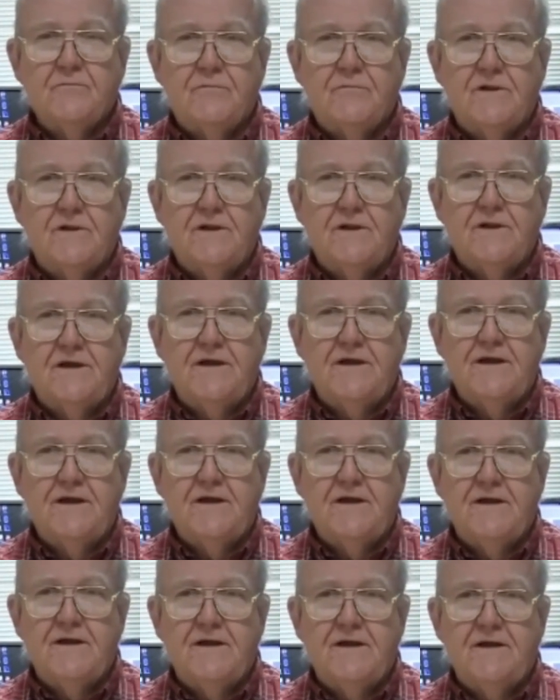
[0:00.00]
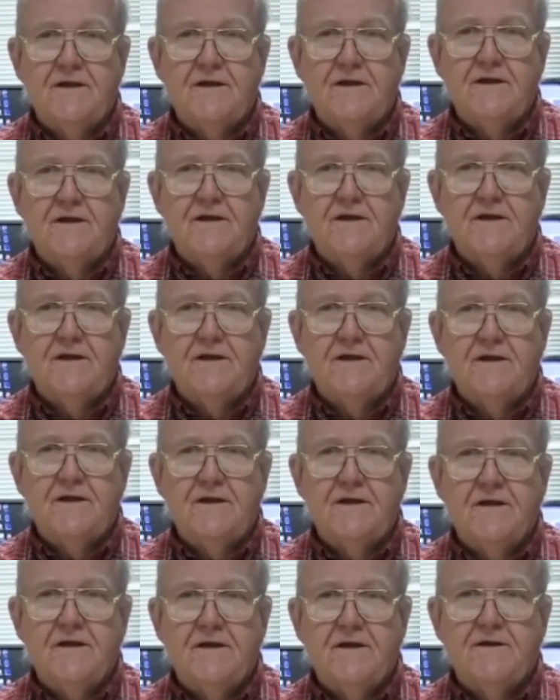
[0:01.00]
before you've
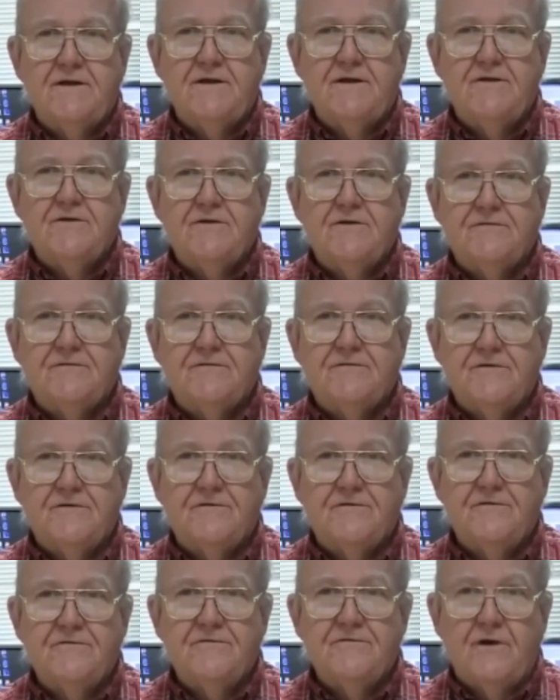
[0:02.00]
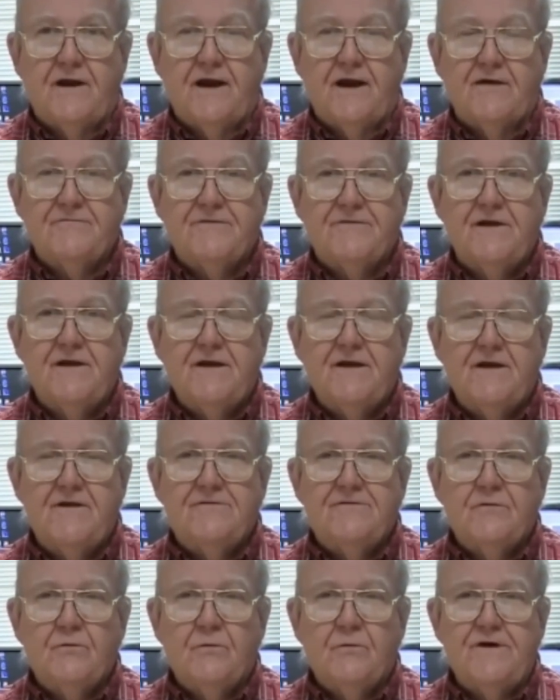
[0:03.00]
completed your first draft,
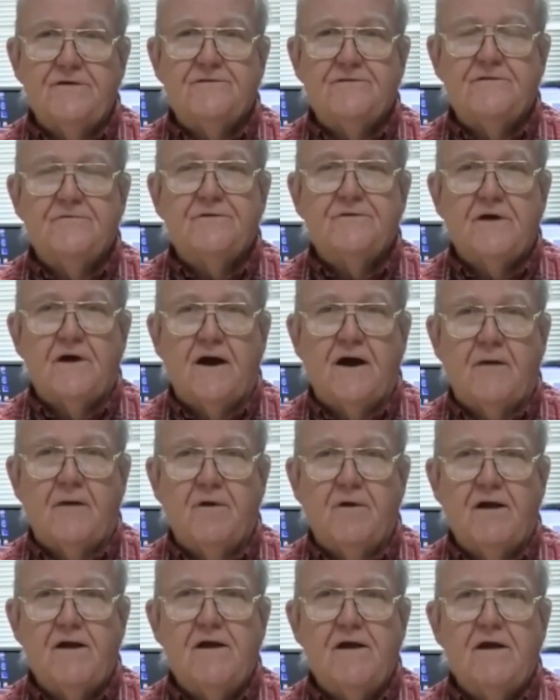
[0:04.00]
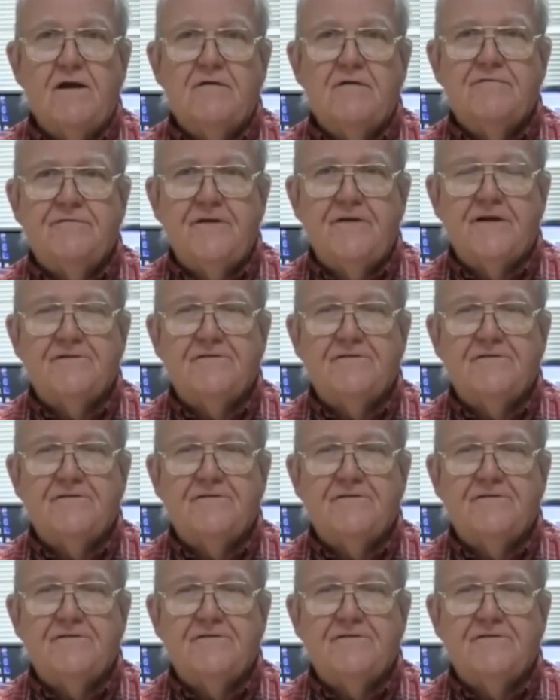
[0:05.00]
is a waste of time.